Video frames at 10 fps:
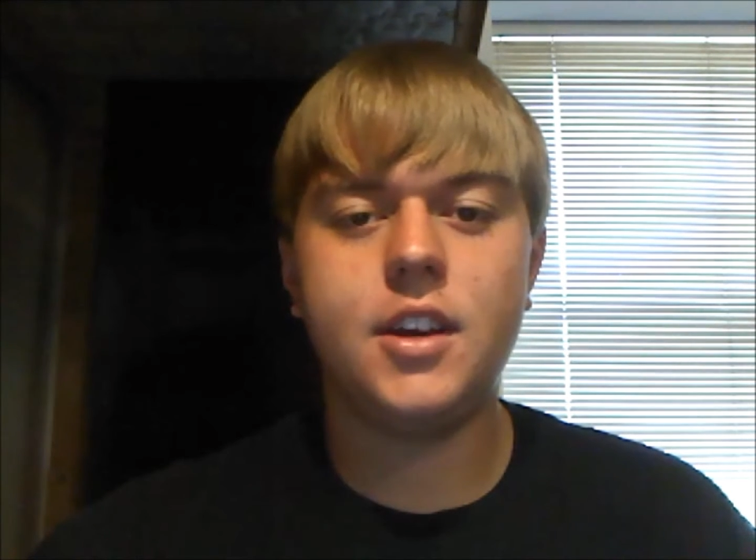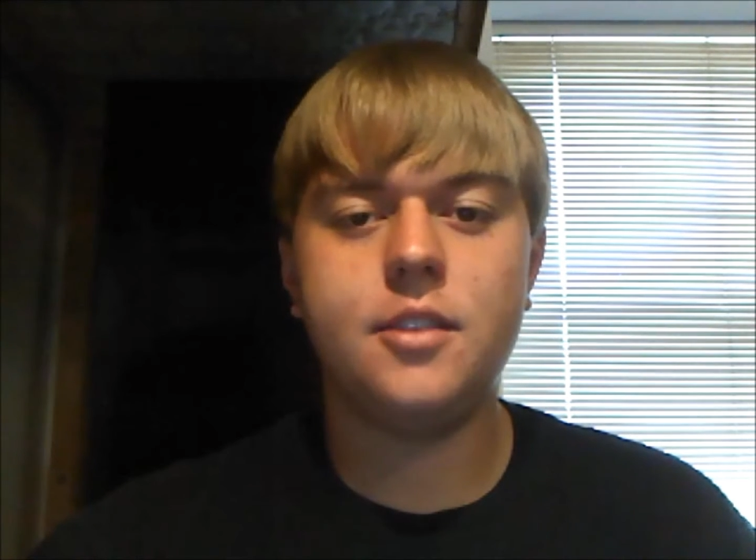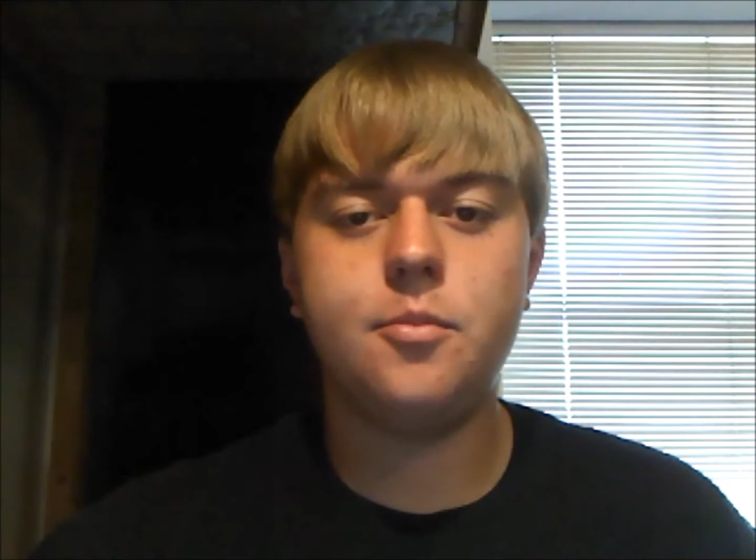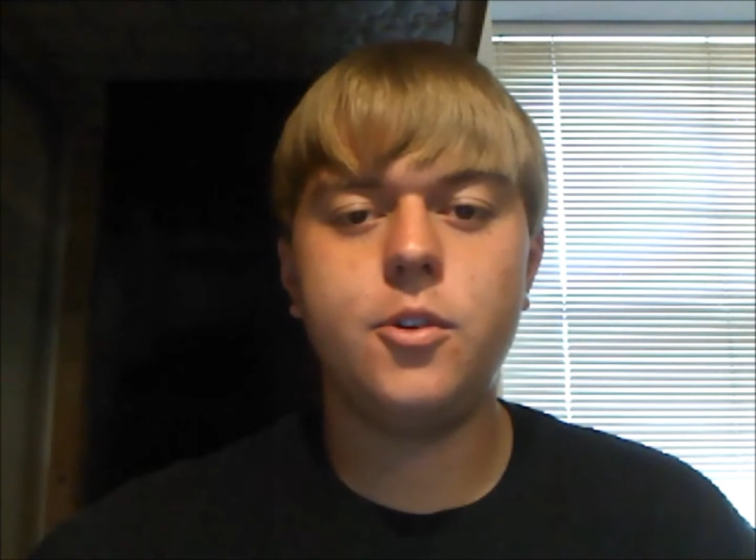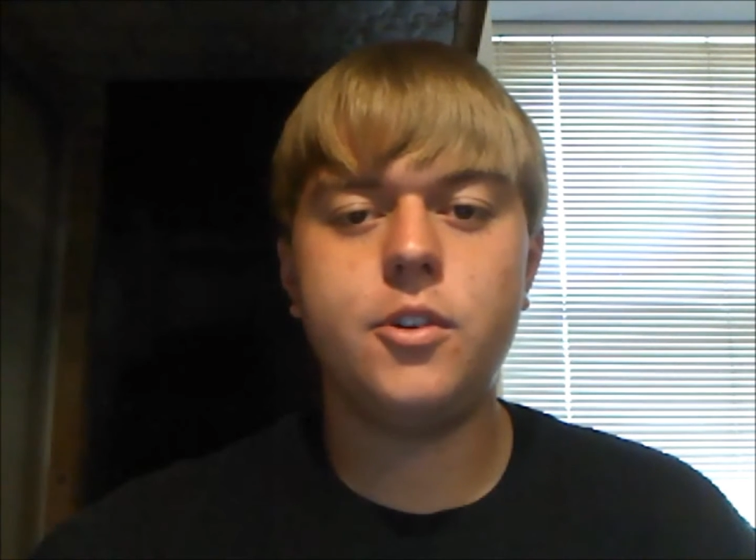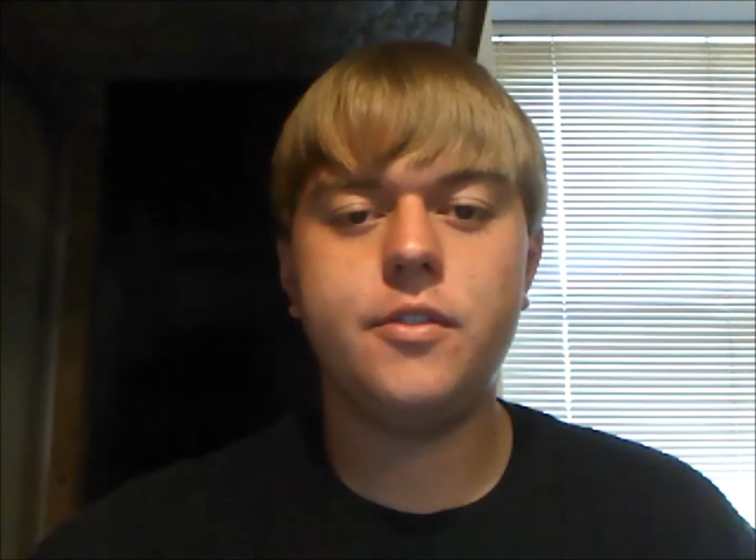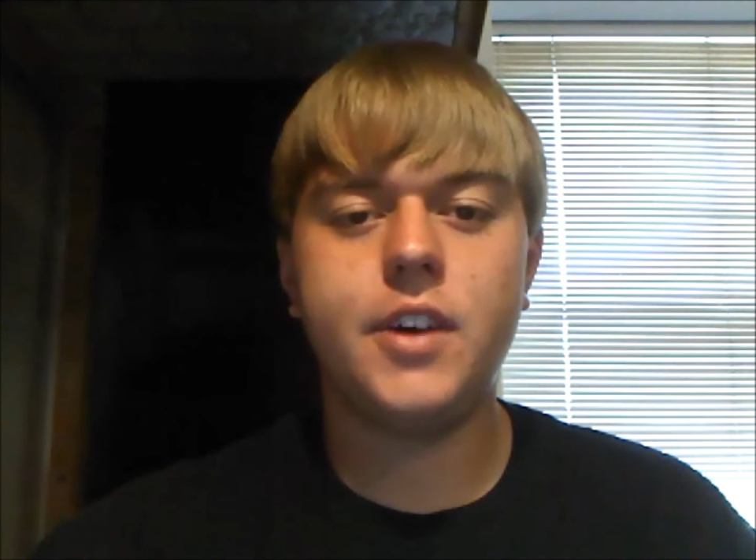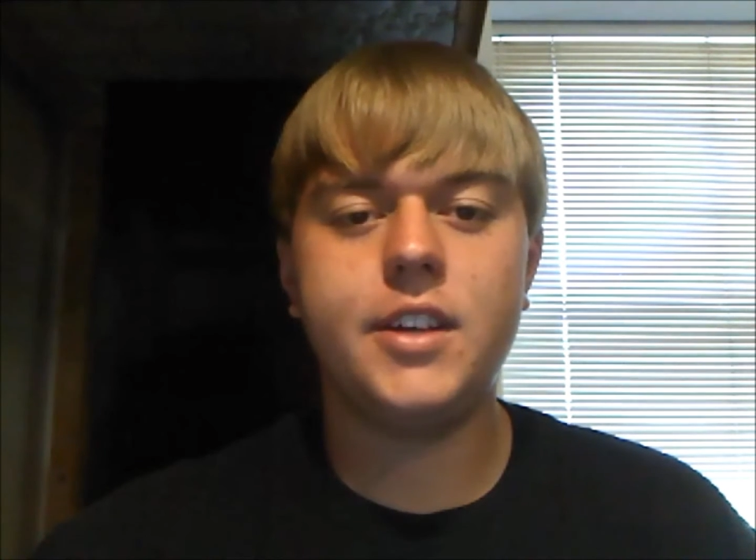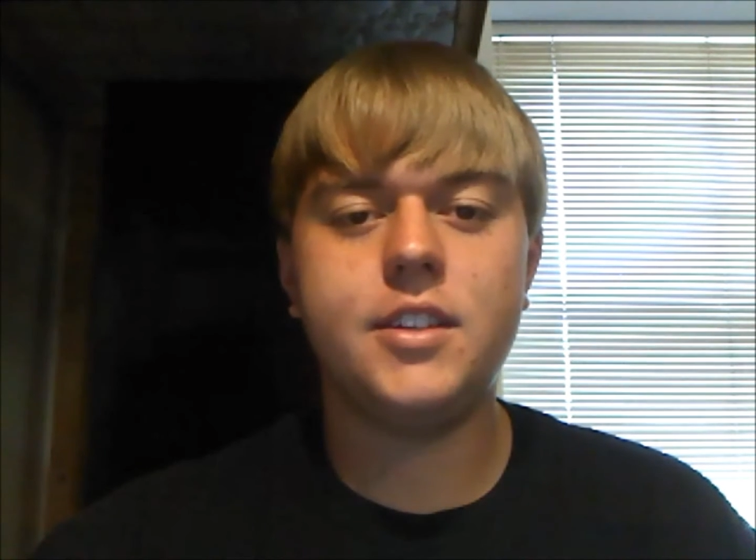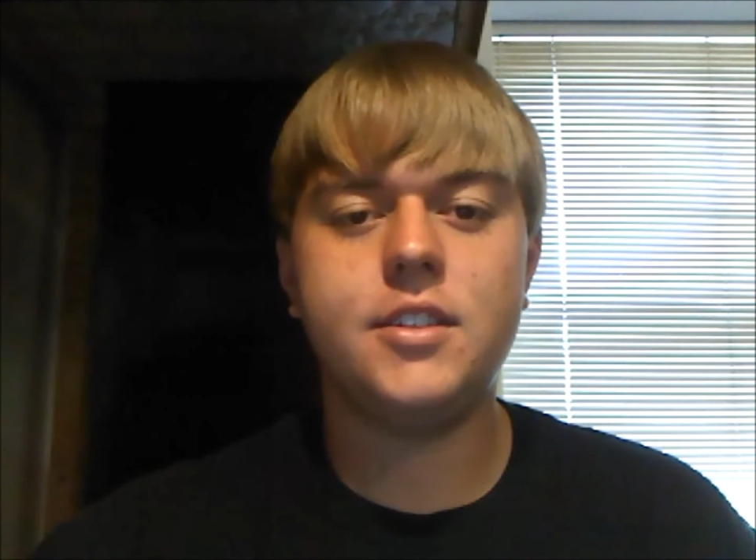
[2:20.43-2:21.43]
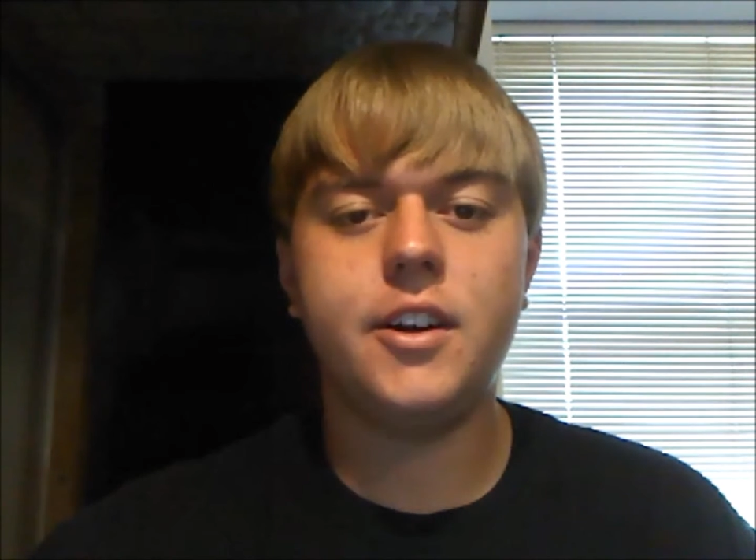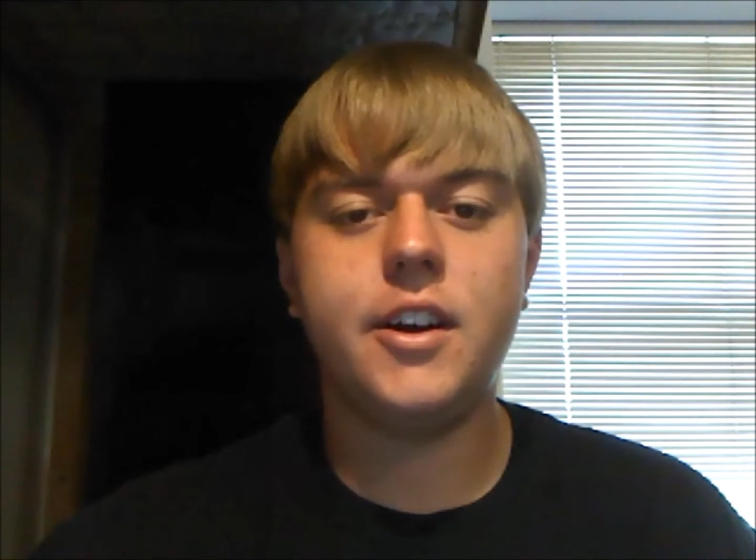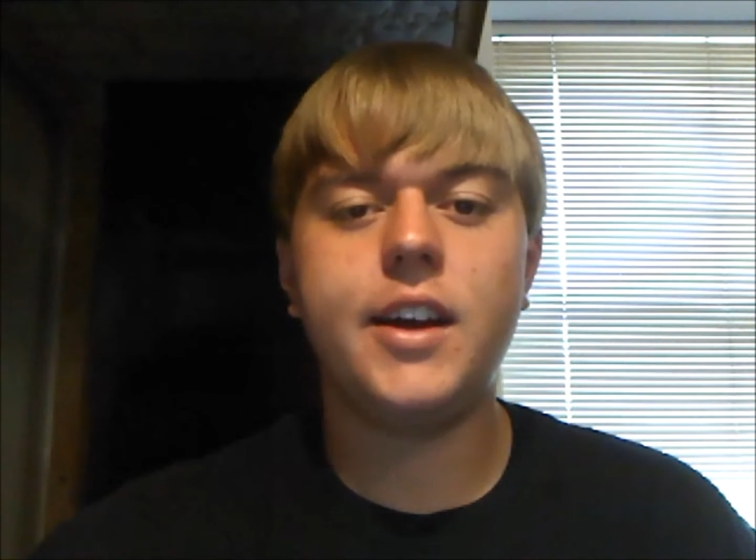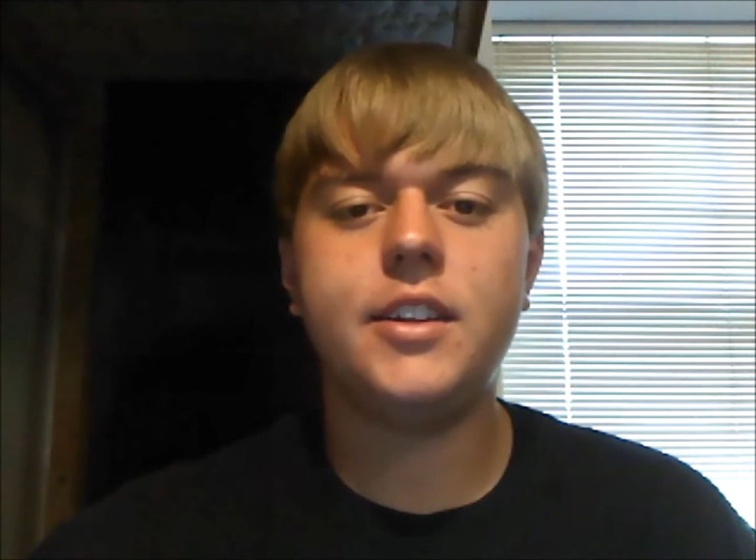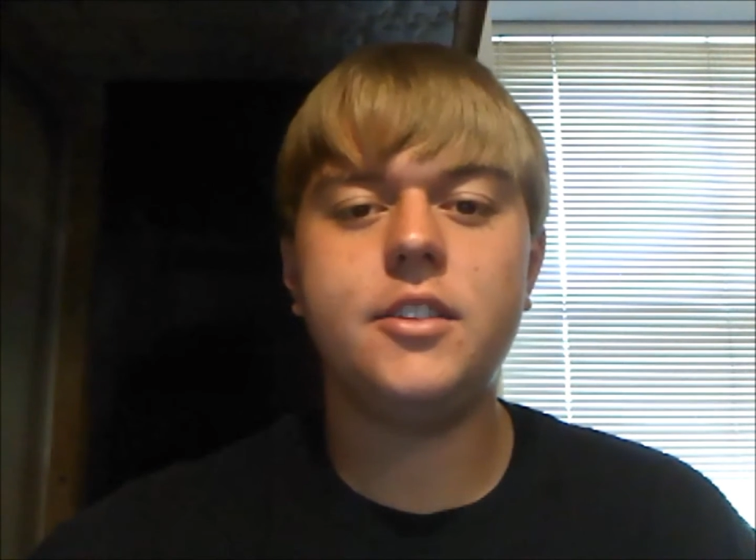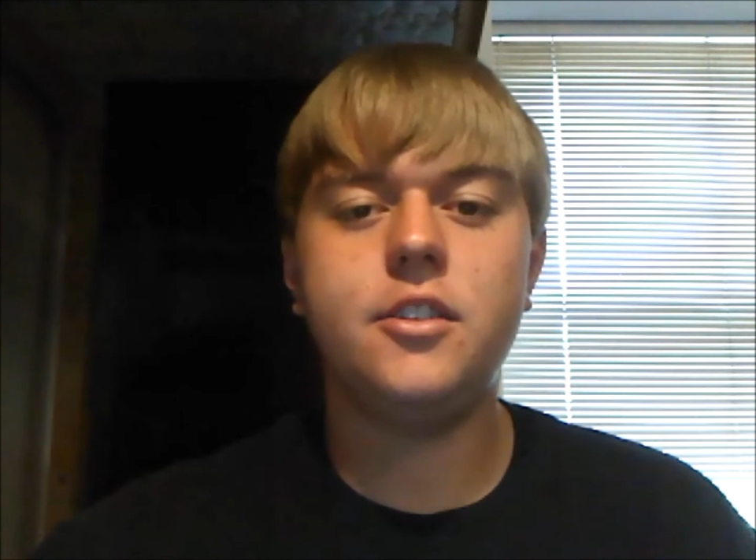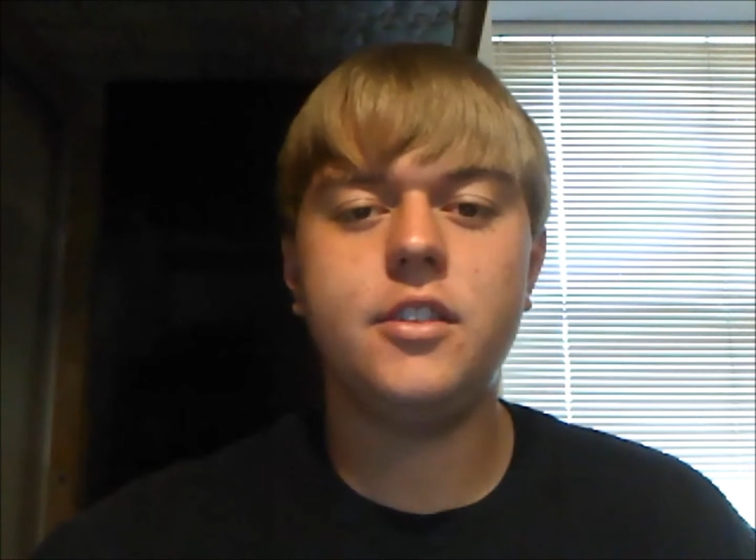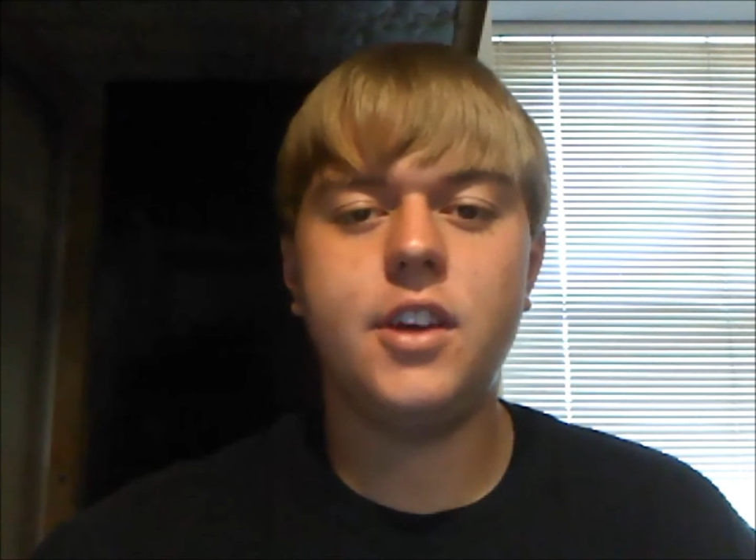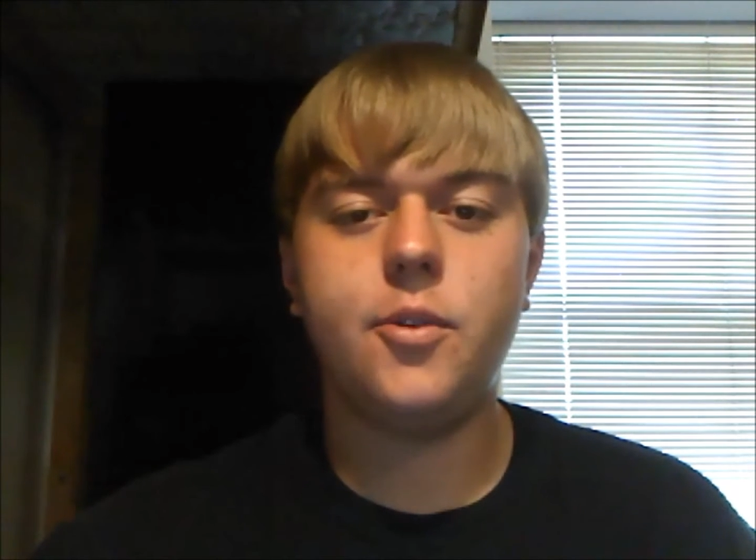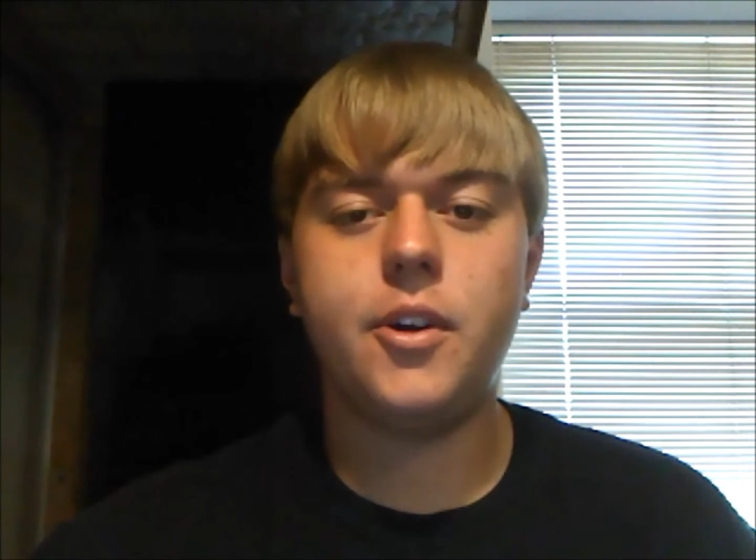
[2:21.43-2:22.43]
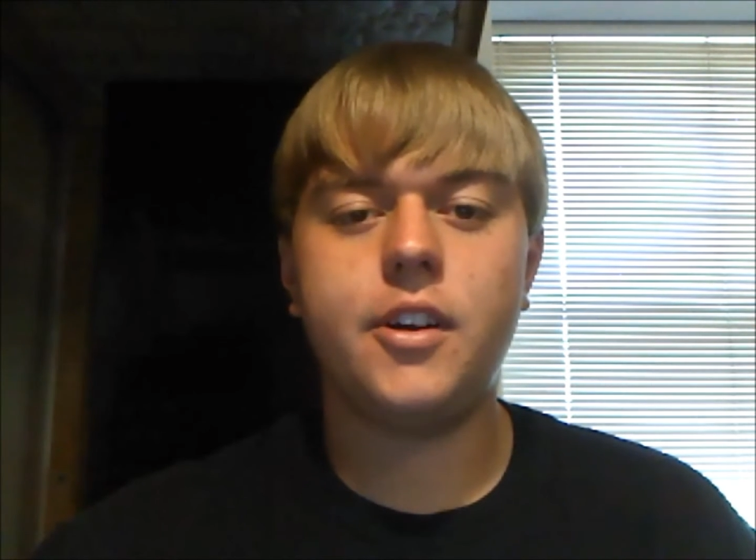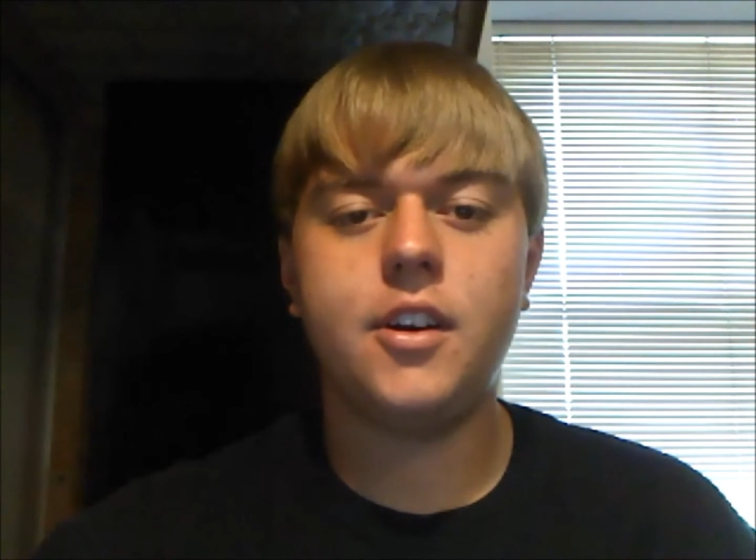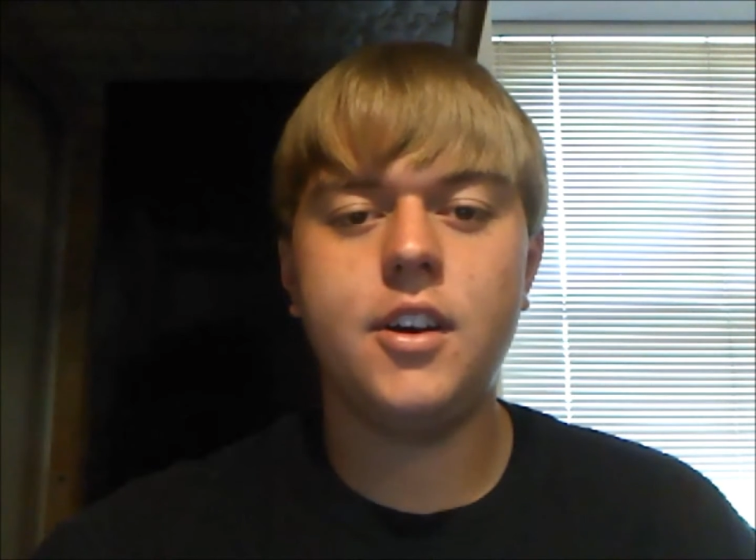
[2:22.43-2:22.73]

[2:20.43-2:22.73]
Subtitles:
as more devices are added to the network.